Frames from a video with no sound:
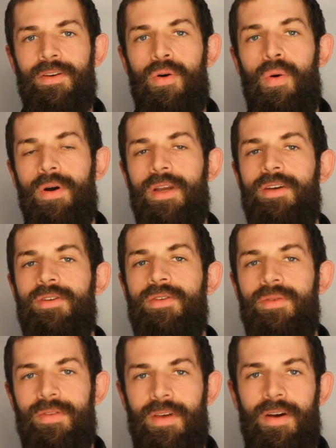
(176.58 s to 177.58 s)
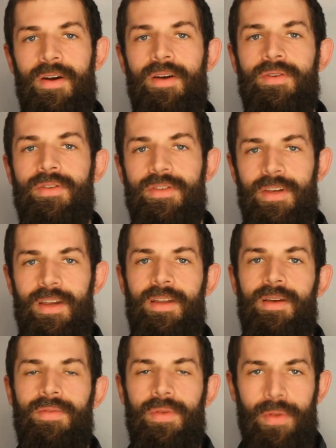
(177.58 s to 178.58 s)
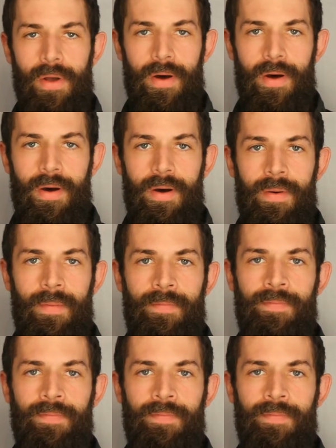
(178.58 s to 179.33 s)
according to their understanding of the law.